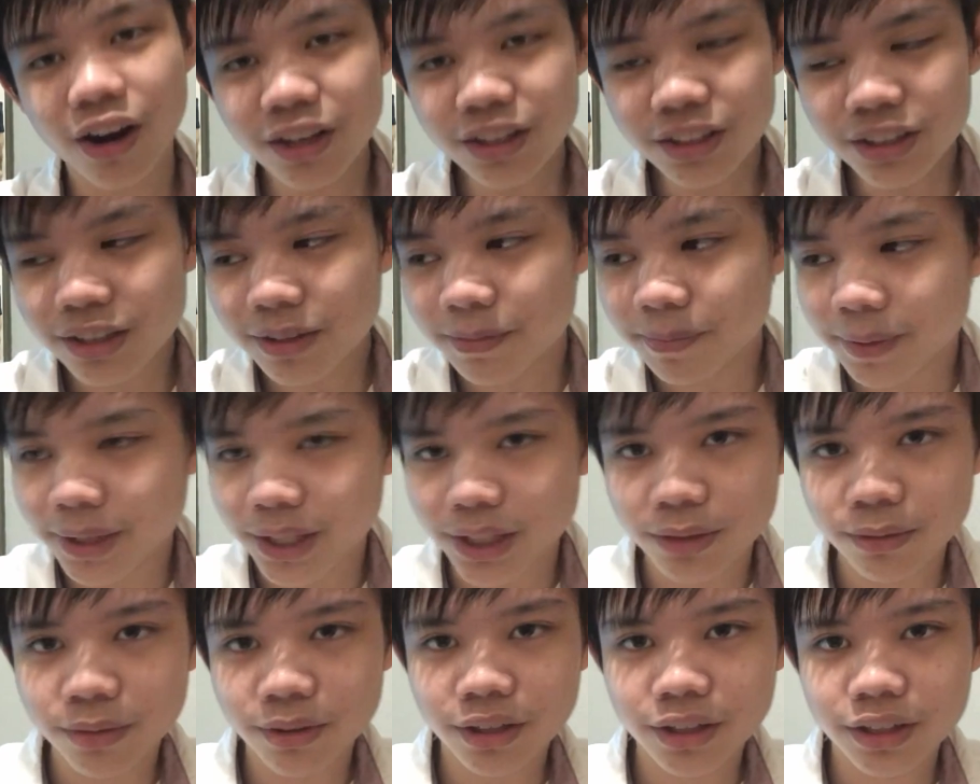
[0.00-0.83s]

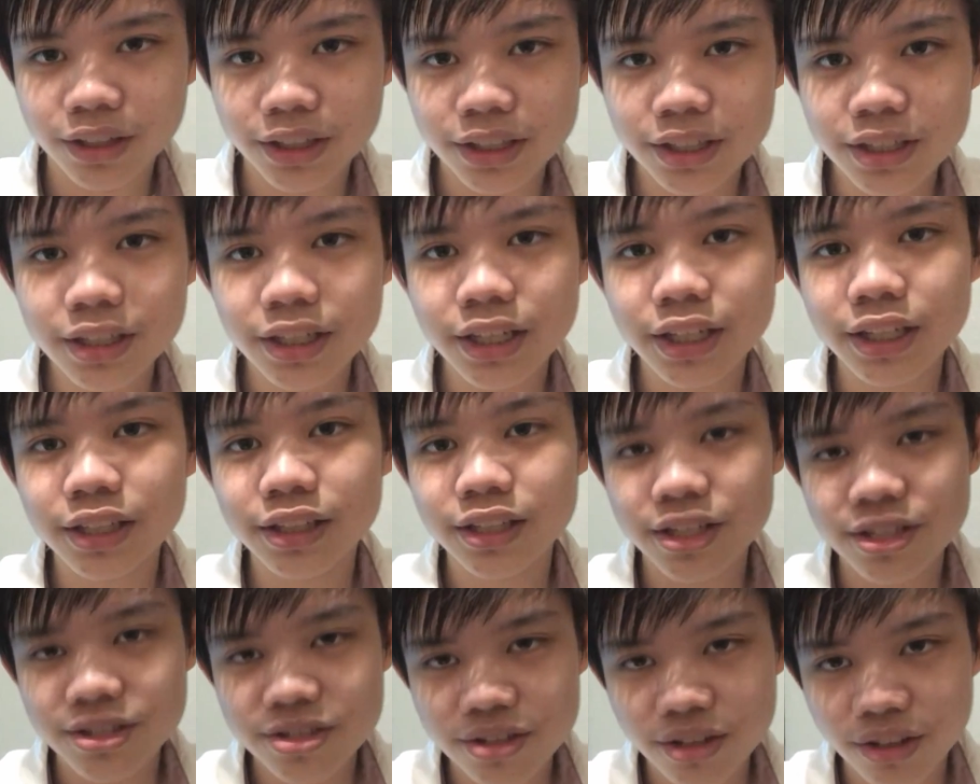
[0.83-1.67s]
underpaid worker in the
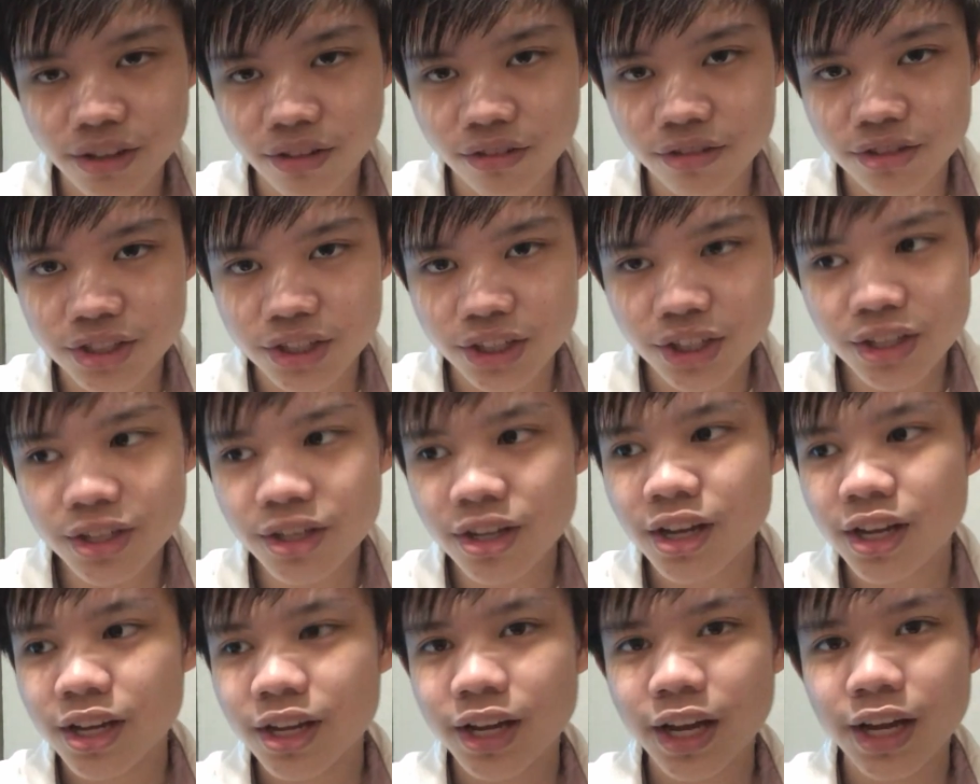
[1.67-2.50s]
institution
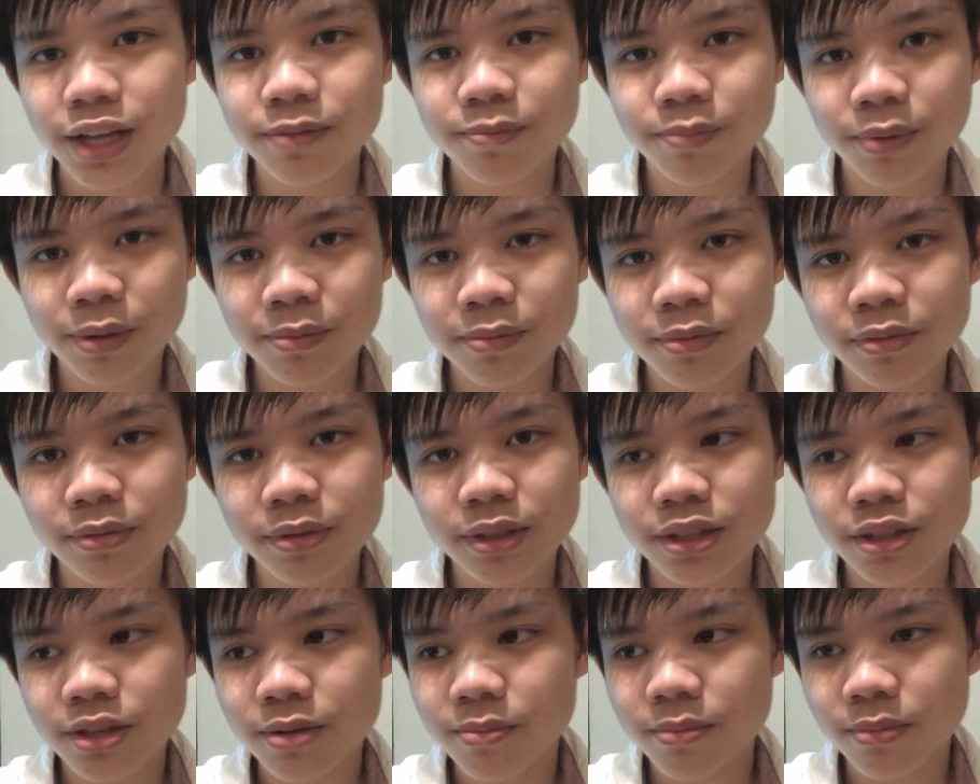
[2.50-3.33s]
and probably
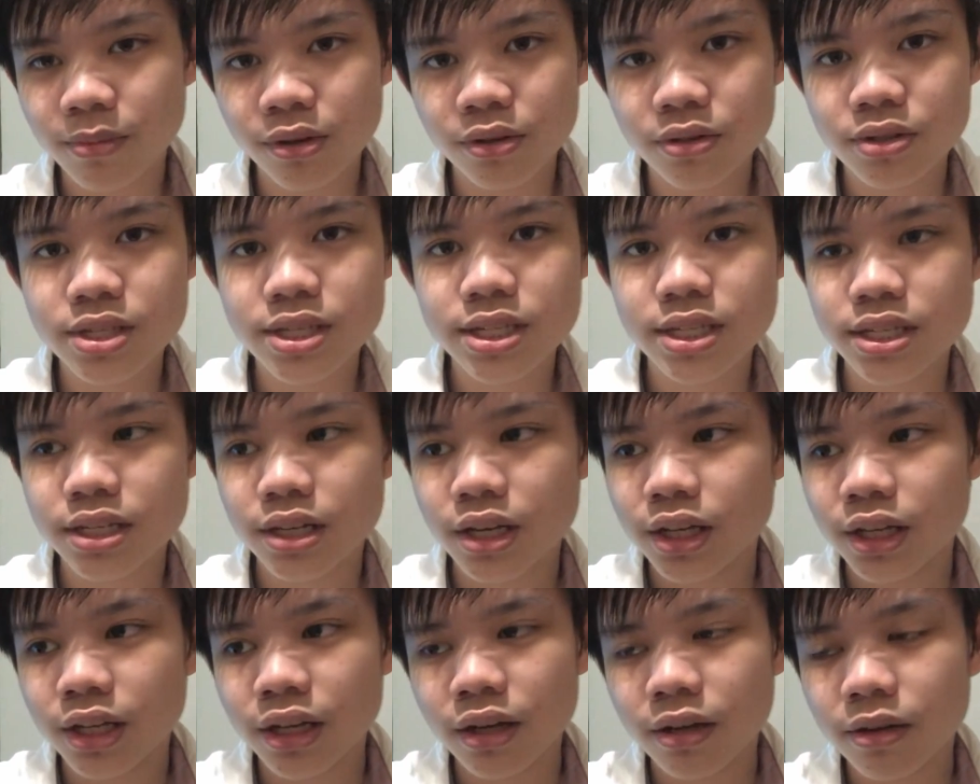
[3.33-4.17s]
the most
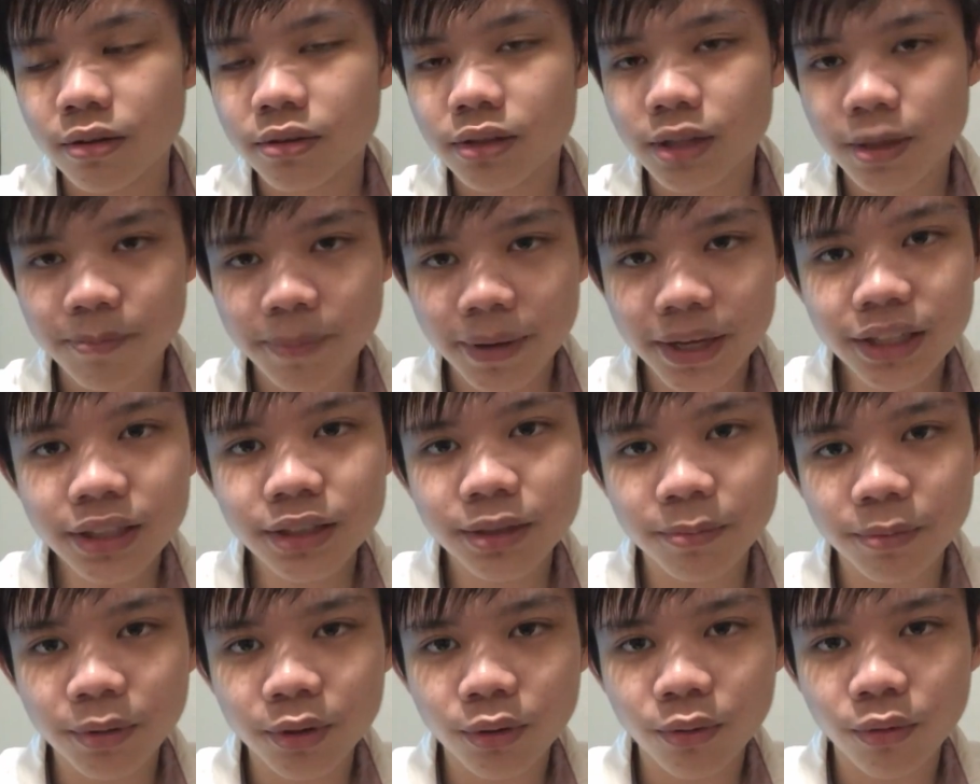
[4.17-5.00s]

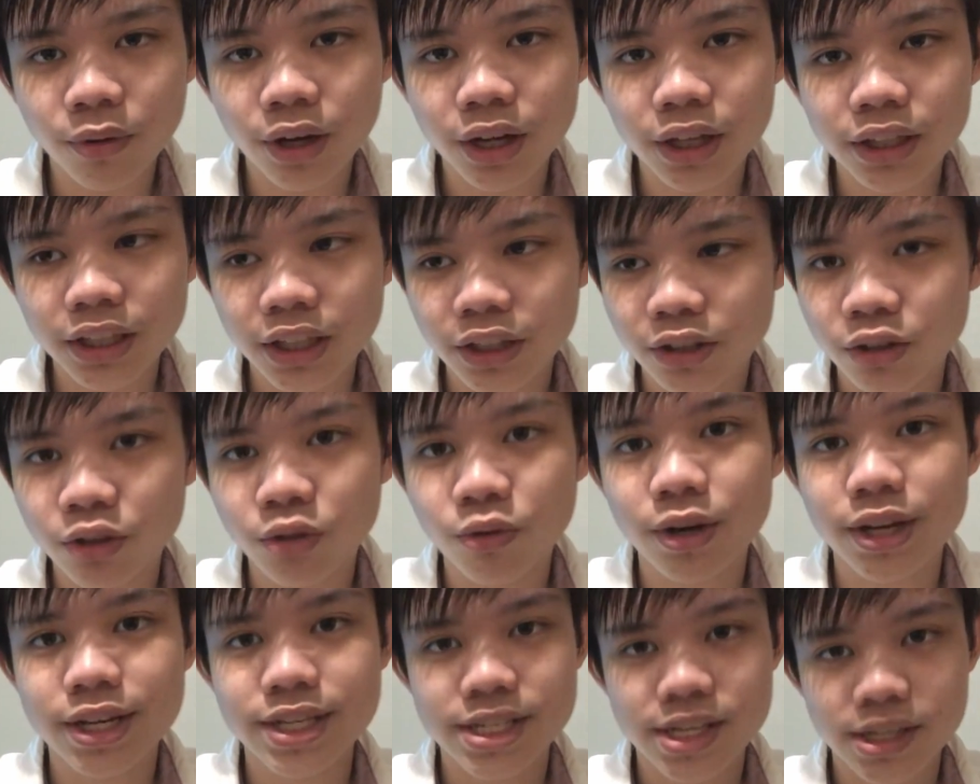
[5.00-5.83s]
dependable one. I don't know
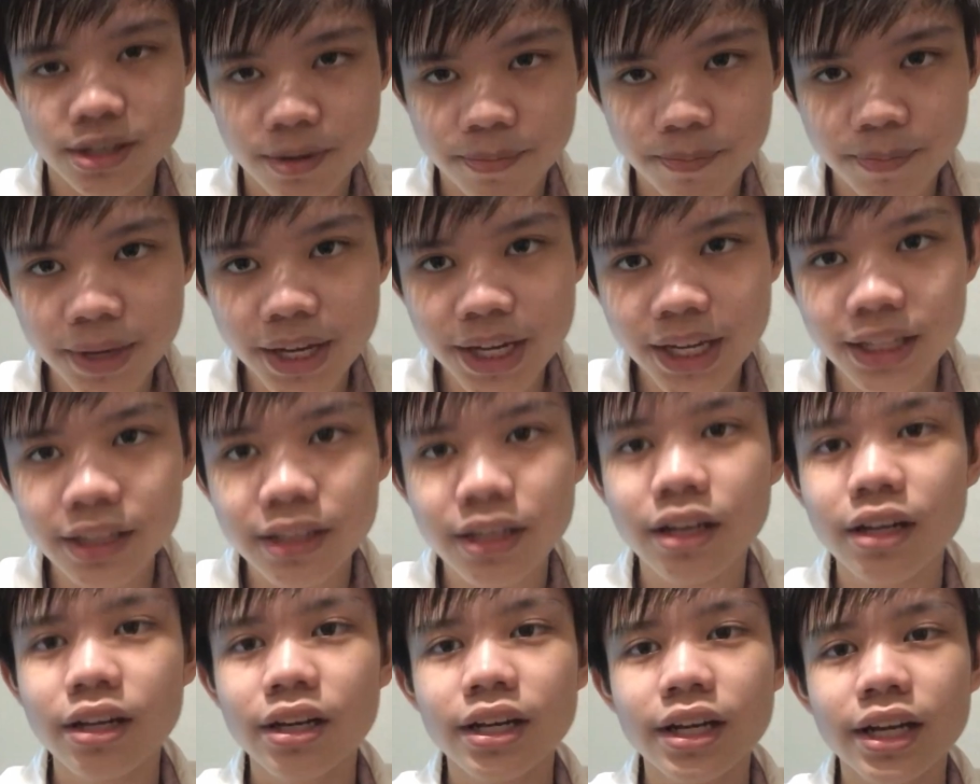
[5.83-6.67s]
why he's underpaid.
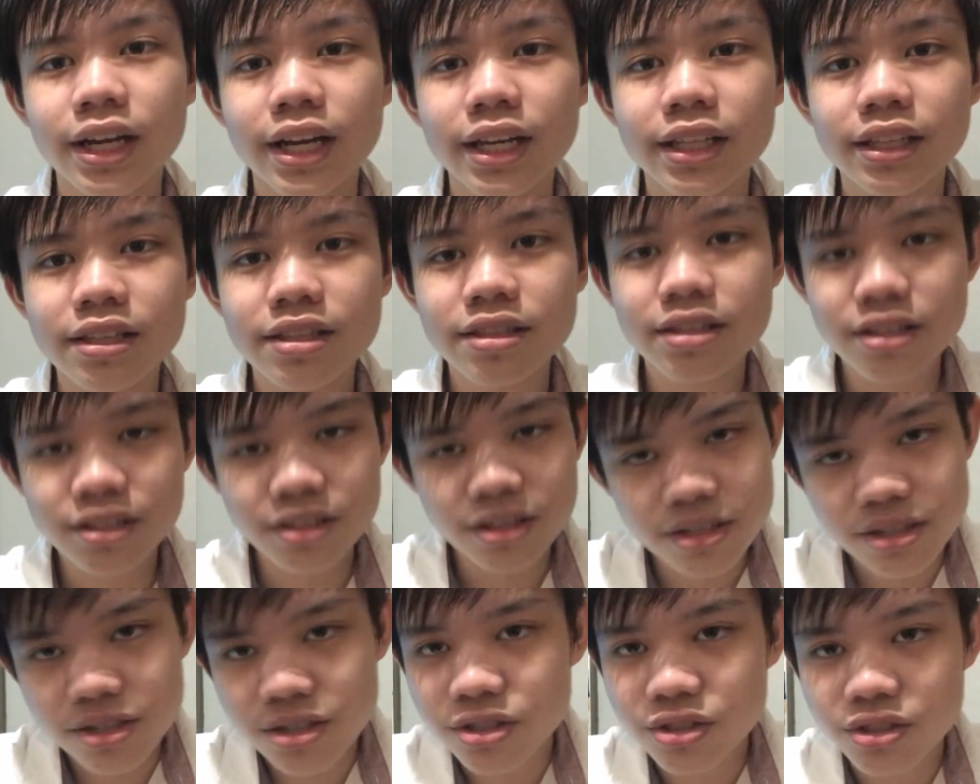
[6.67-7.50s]
And then it
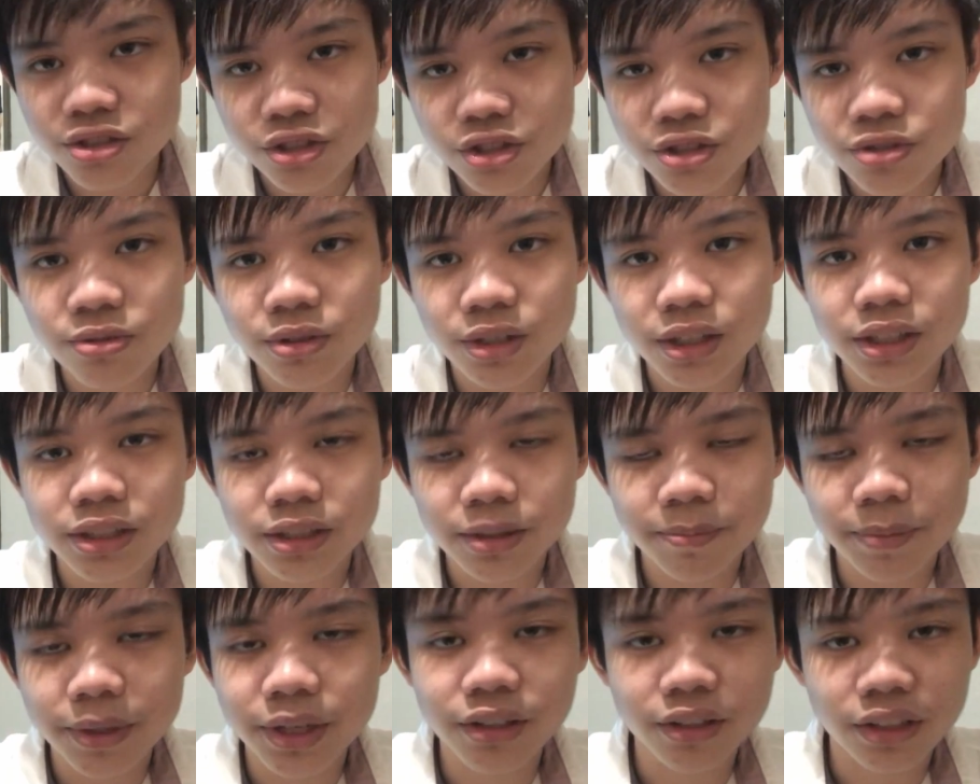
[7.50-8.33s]
is Joshua the
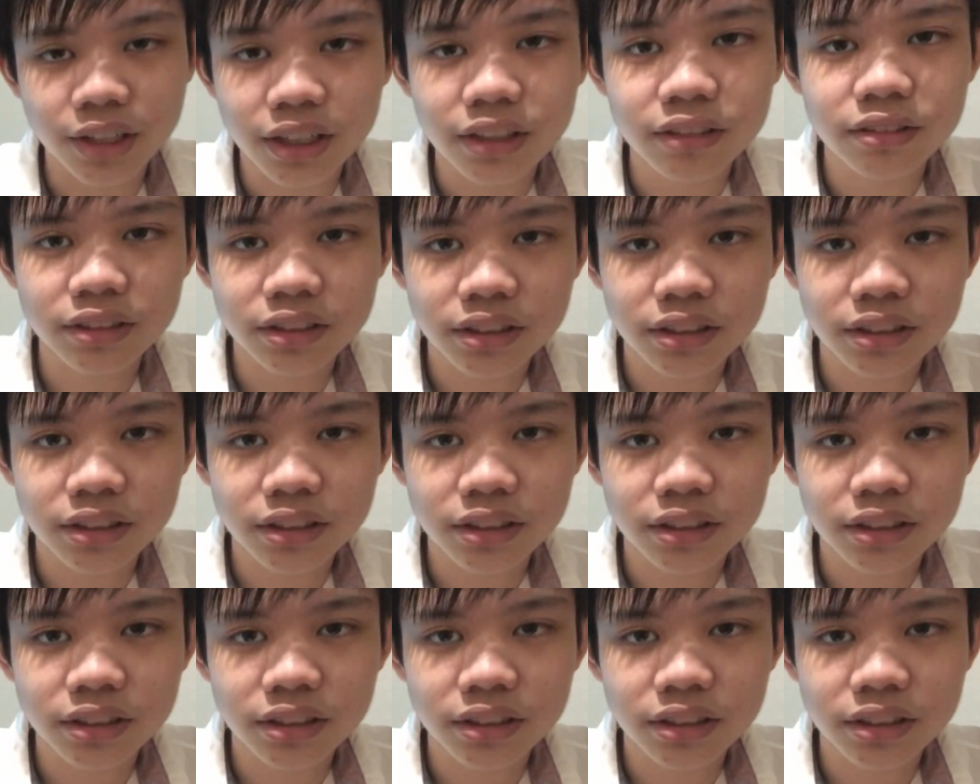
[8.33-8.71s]
Pig Ran.